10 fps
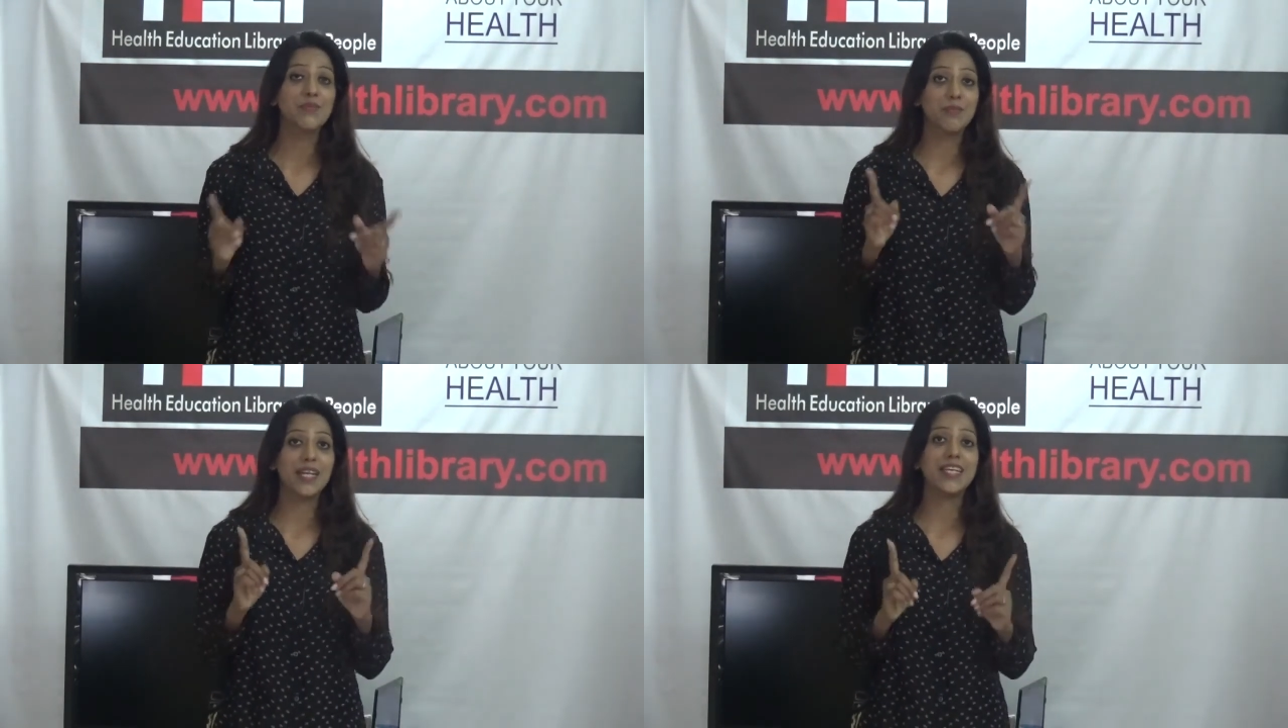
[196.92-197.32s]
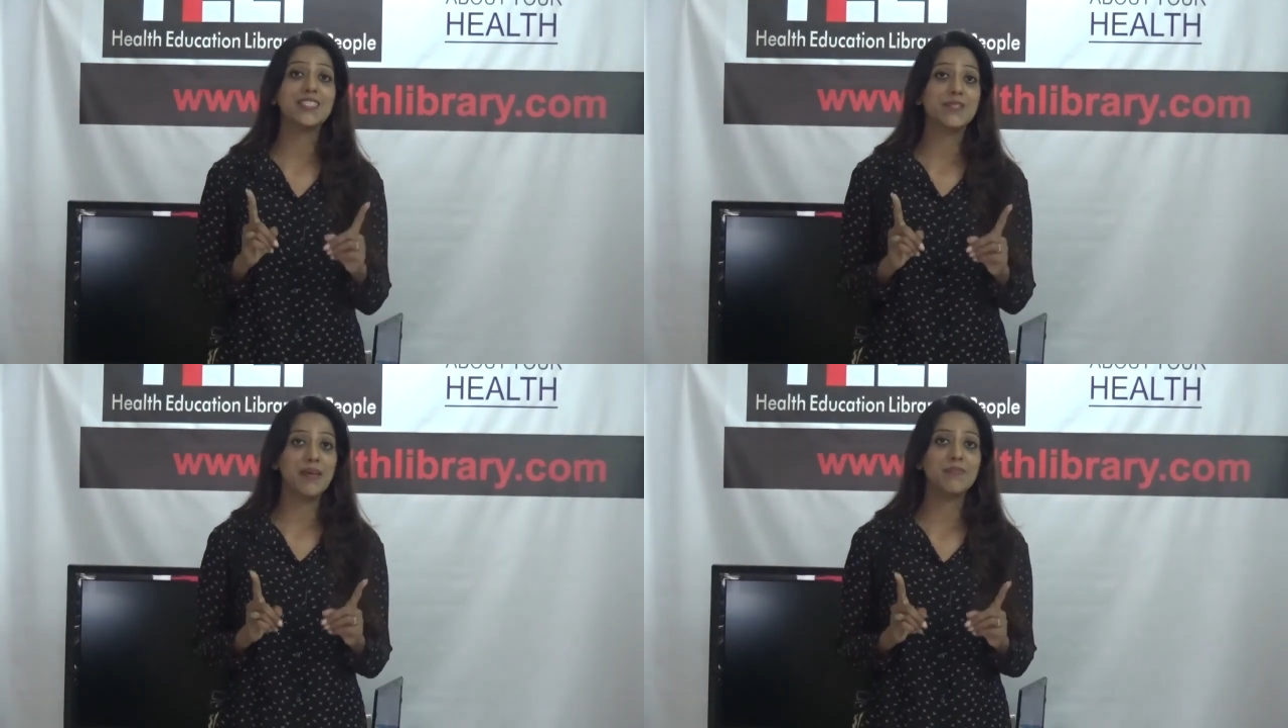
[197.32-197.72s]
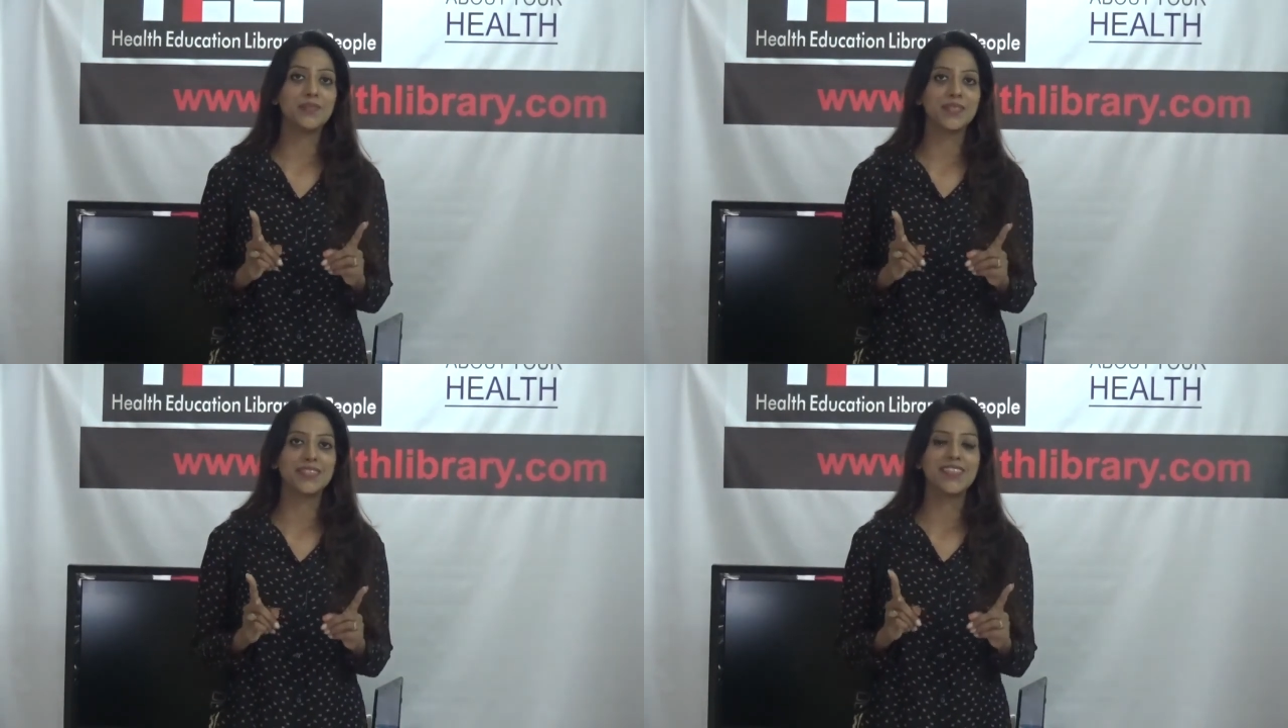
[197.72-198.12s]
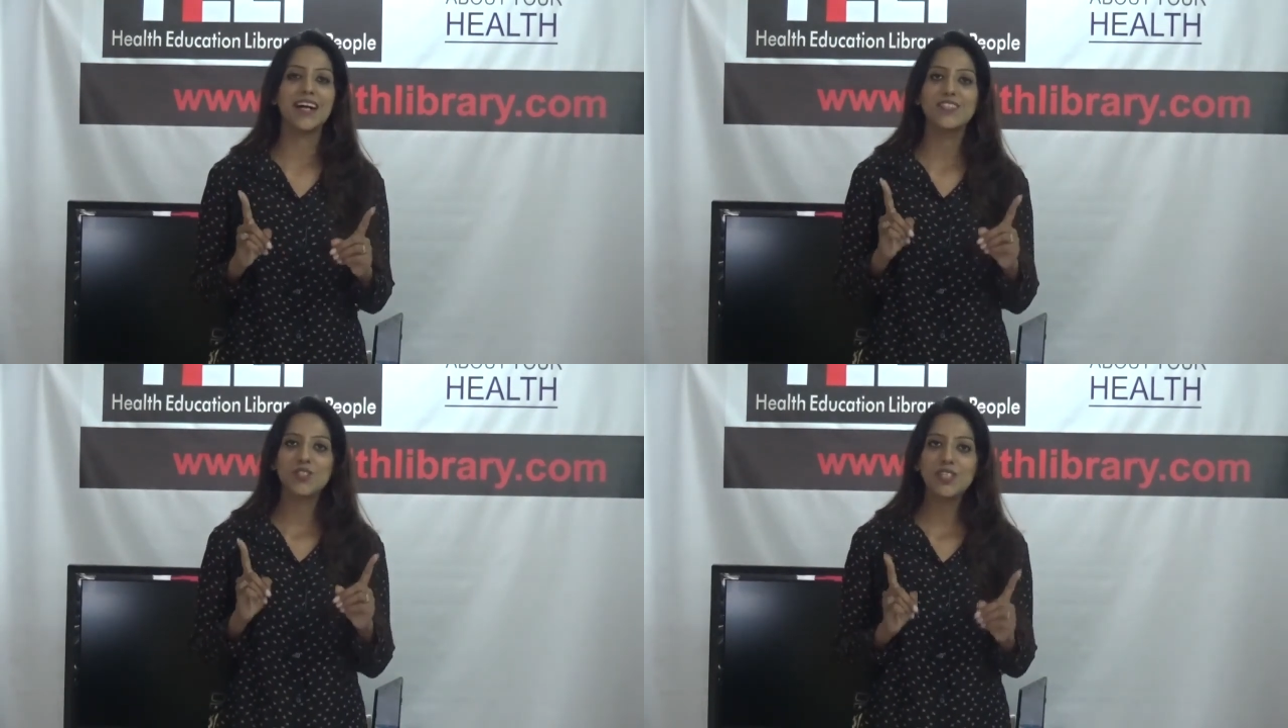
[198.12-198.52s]
But let's remember,
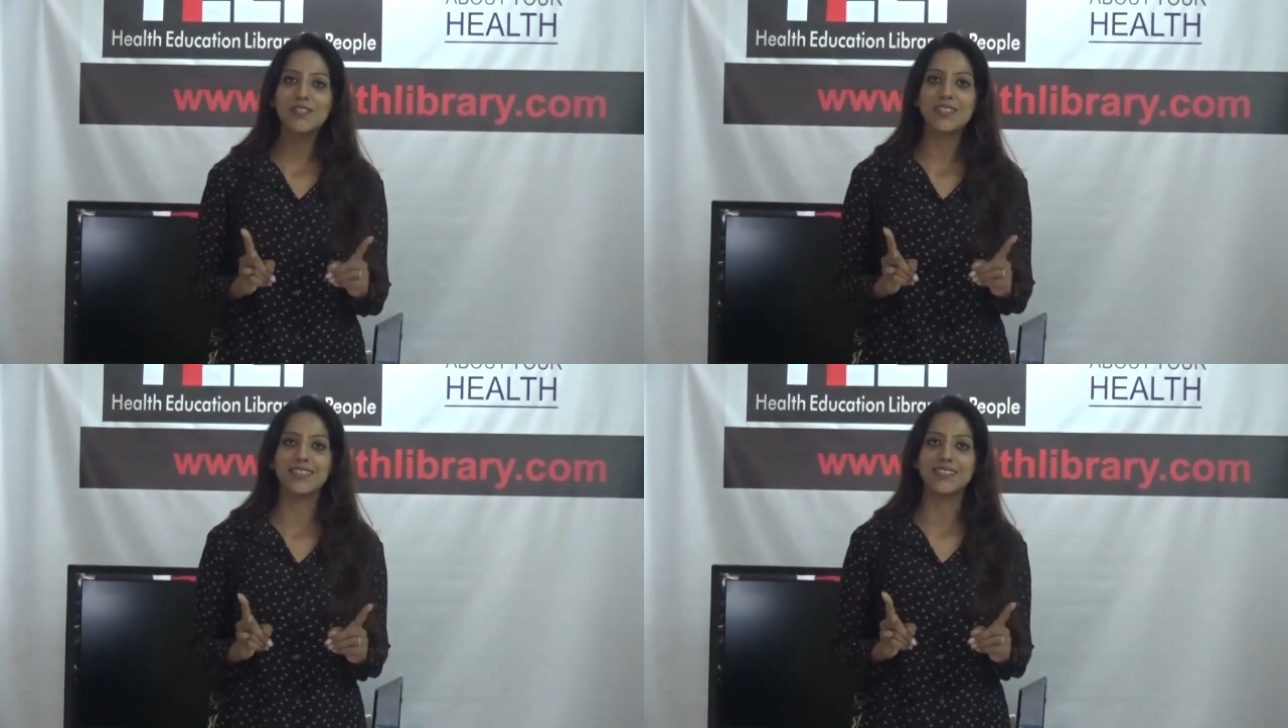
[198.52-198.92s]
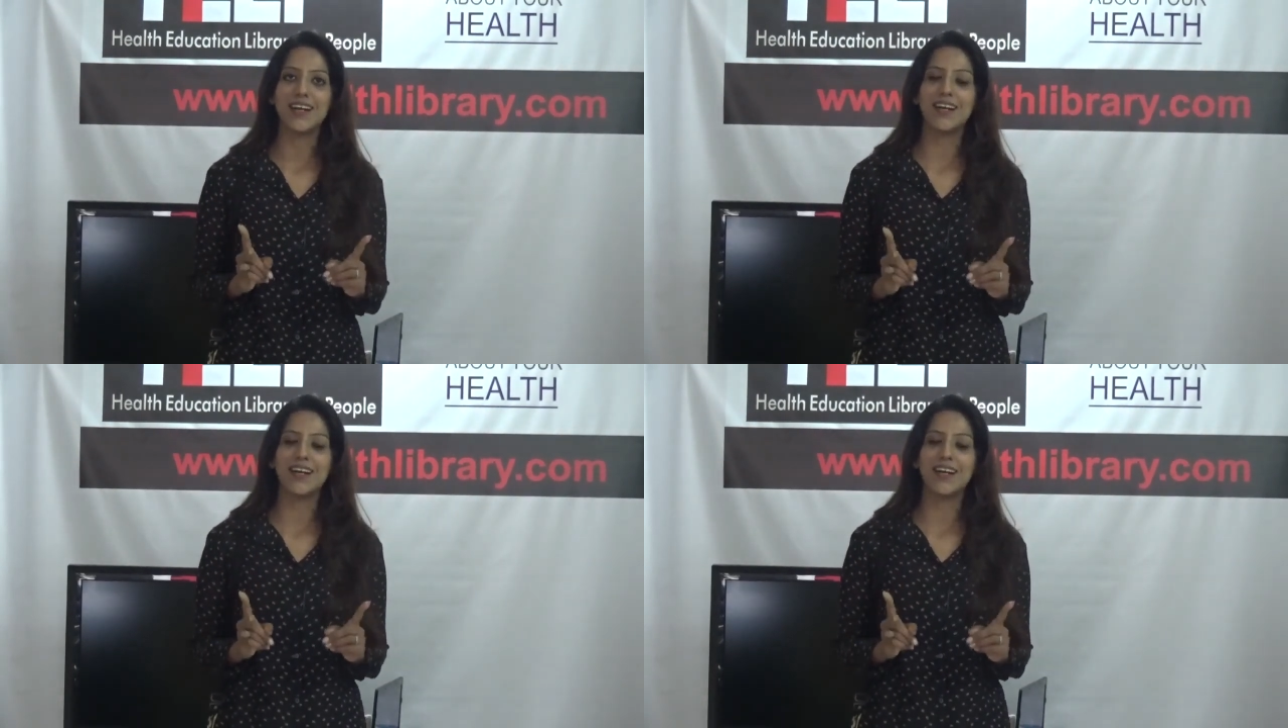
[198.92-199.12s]
our children